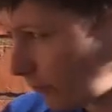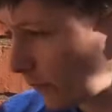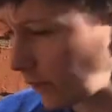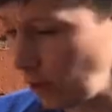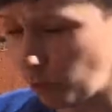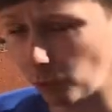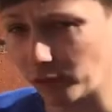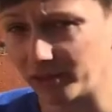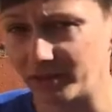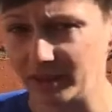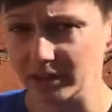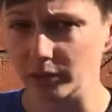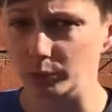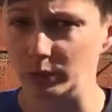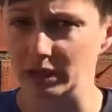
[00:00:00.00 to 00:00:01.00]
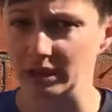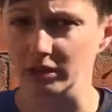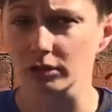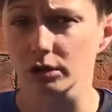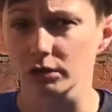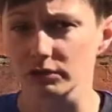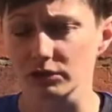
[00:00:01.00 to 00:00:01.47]
One thing that we
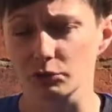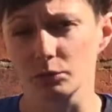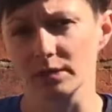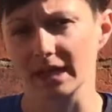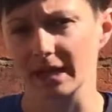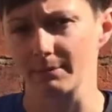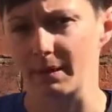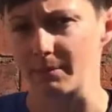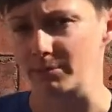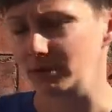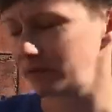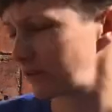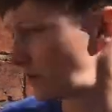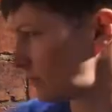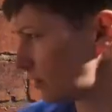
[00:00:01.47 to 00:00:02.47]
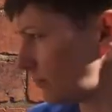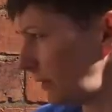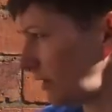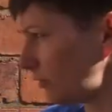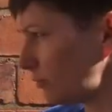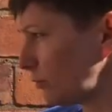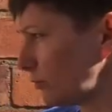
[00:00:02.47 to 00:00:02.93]
encourage with our members is to make
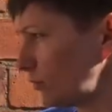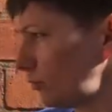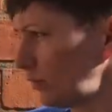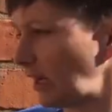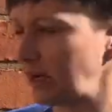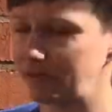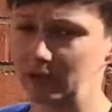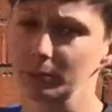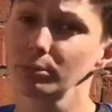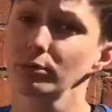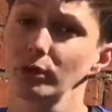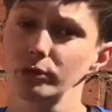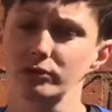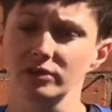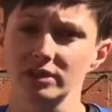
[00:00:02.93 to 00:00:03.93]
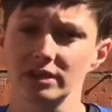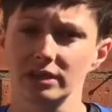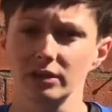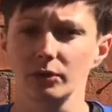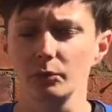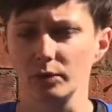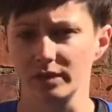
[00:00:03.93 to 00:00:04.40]
sure that you're having protein
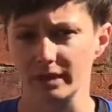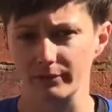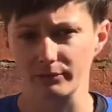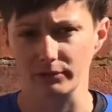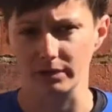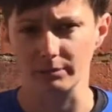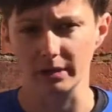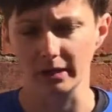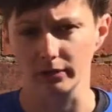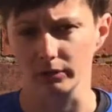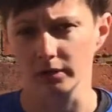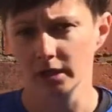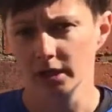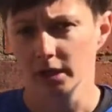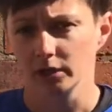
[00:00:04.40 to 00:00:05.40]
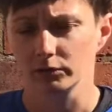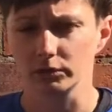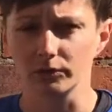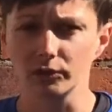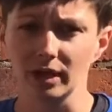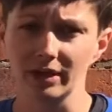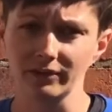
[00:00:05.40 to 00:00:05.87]
with every meal. So if you're
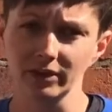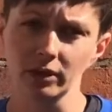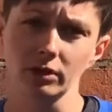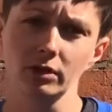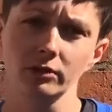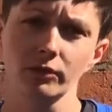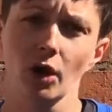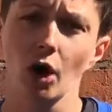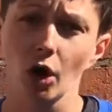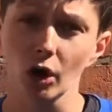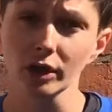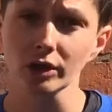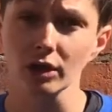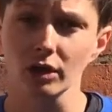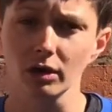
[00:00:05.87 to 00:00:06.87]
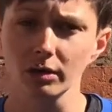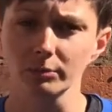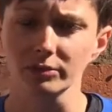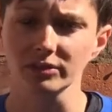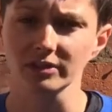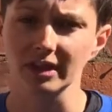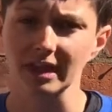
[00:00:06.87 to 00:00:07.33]
having a lot of high carb
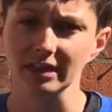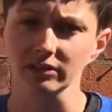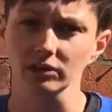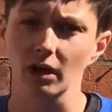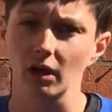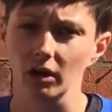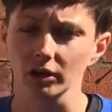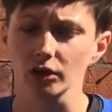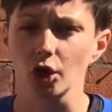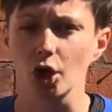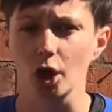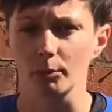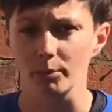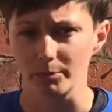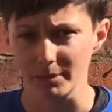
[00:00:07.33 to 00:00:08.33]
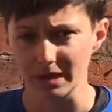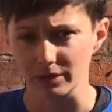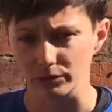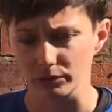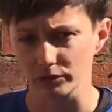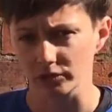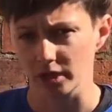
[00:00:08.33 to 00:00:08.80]
snacks, high carb
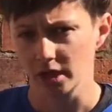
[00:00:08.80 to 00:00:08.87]
meals,